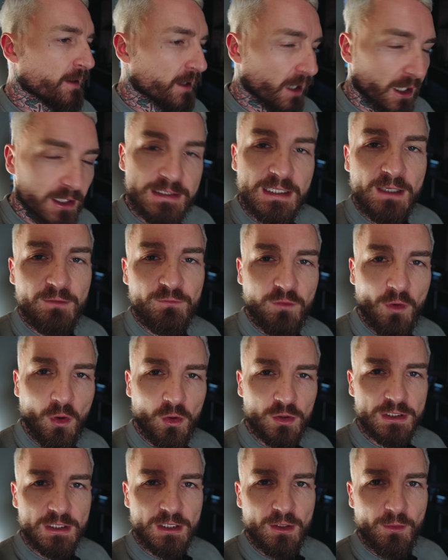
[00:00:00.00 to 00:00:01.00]
I did
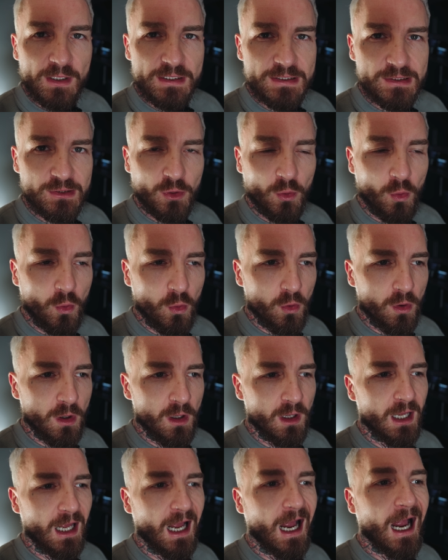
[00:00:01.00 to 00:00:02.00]
vlog the US tour,
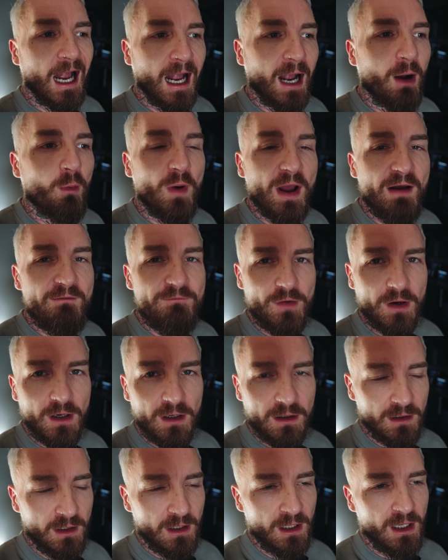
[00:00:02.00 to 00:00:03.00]

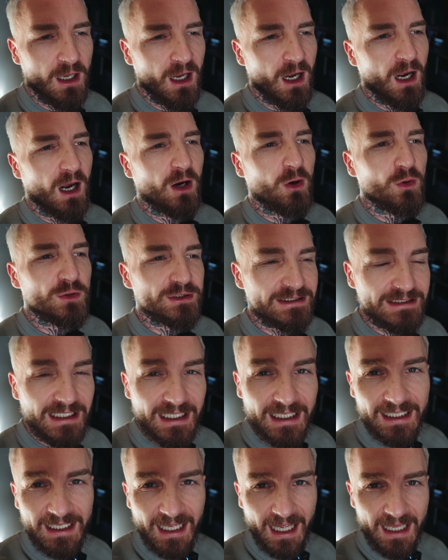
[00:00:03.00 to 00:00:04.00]
however, I got
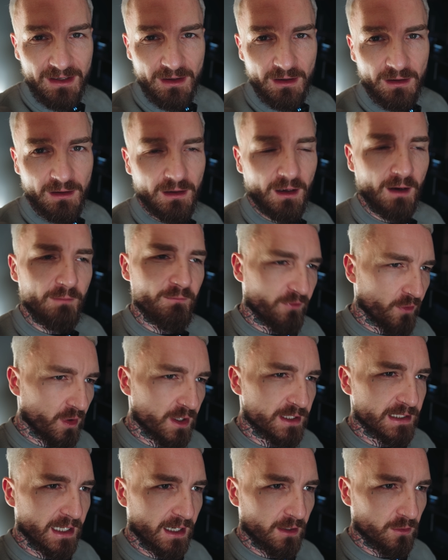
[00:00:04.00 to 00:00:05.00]
sick again. I'm
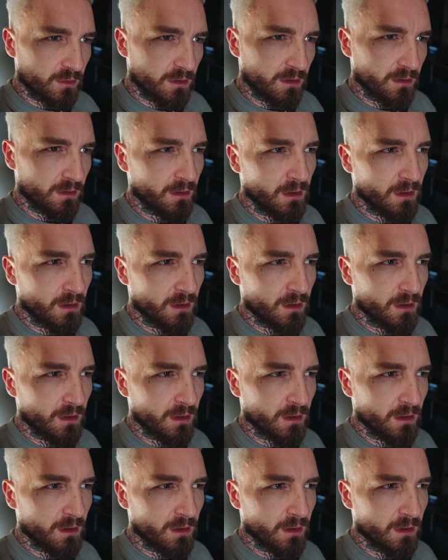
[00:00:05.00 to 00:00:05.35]
fine now.